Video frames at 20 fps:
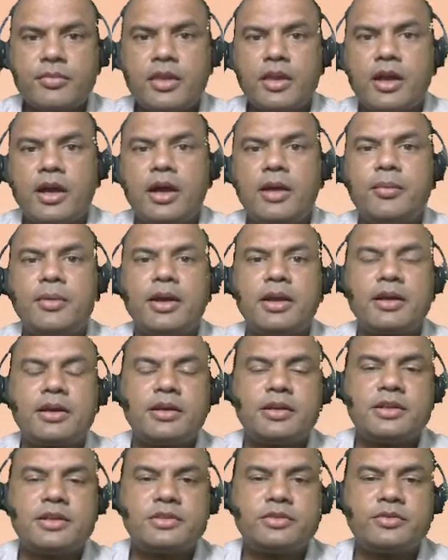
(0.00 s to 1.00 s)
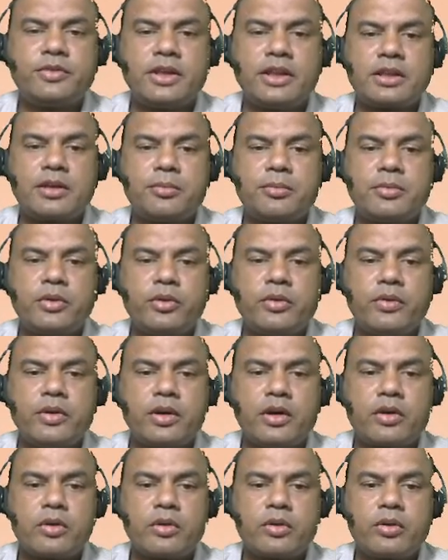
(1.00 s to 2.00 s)
Hi bankers, welcome to
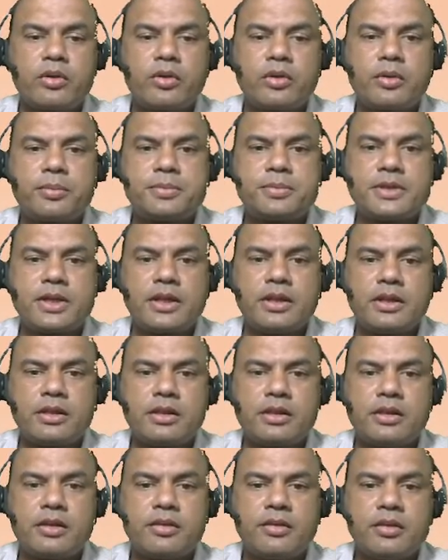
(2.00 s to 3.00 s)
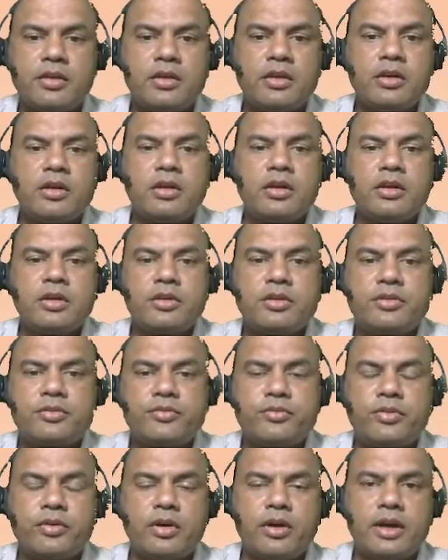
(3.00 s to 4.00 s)
Yuvaguru YouTube channel.
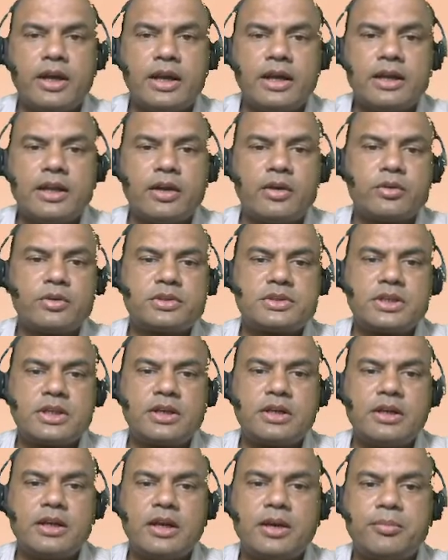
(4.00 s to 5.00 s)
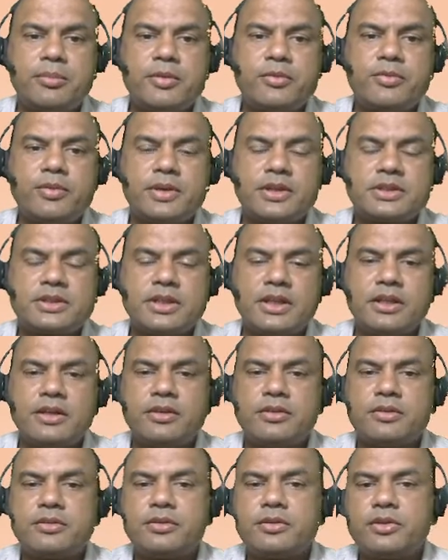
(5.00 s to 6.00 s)
At the outset, let me first tell
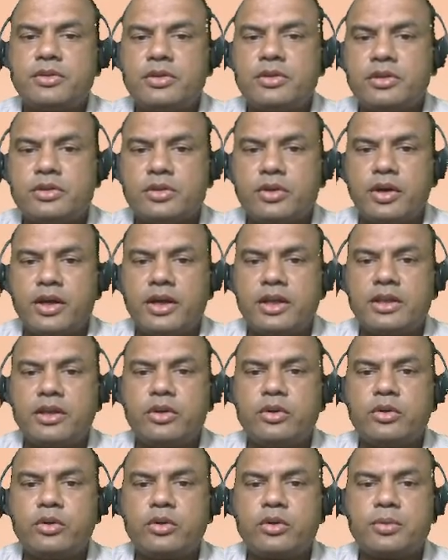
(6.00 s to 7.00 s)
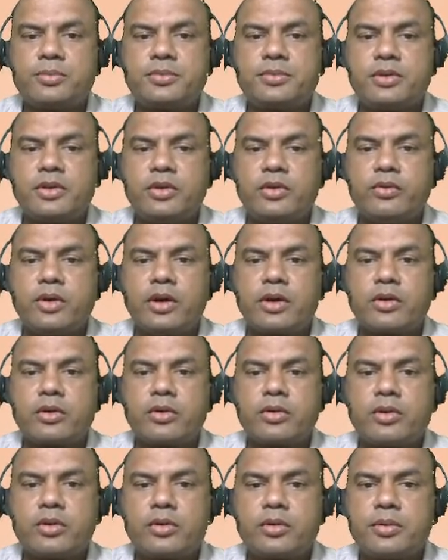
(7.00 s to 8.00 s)
you, join the
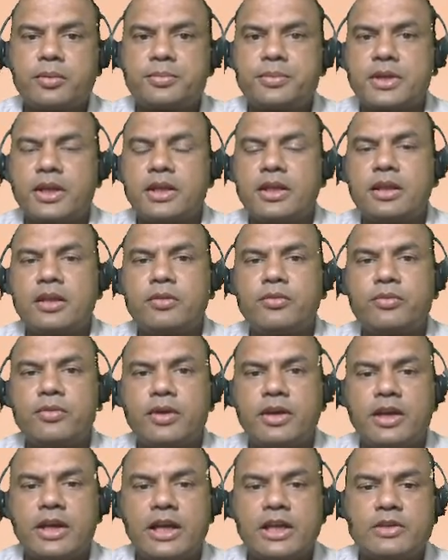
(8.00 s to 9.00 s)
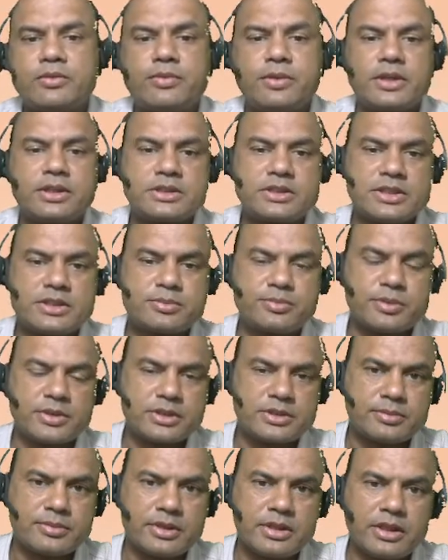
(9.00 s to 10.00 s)
Yuvaguru YouTube channel as fast as
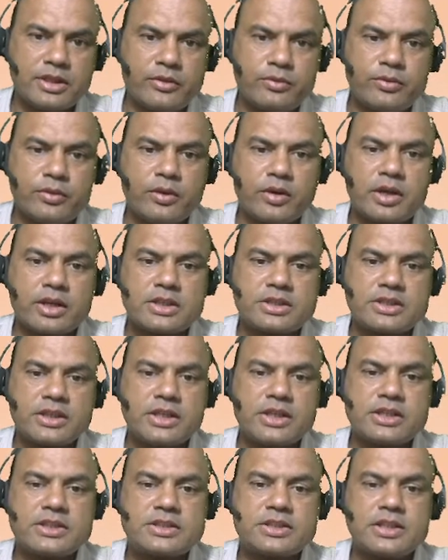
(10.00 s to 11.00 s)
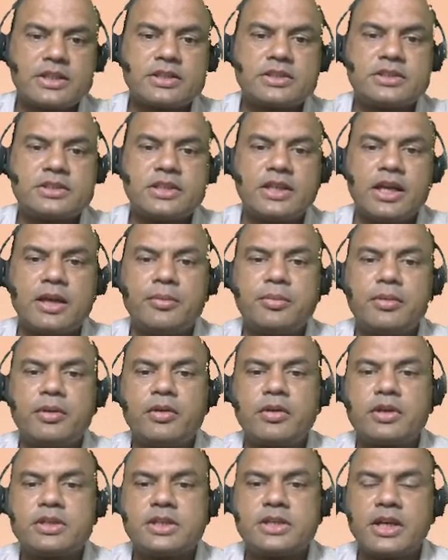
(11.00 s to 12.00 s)
possible if you are a CDCS, CAIIB
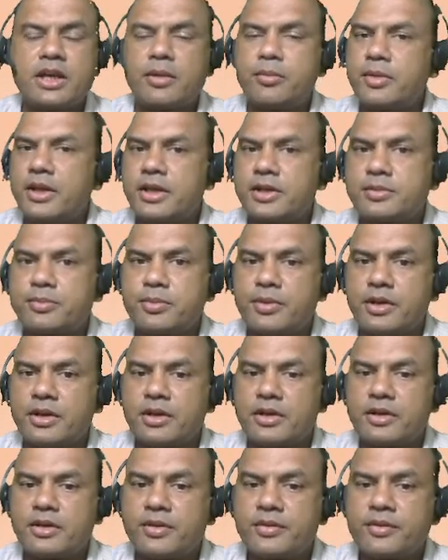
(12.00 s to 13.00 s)
or JAIIB aspirant.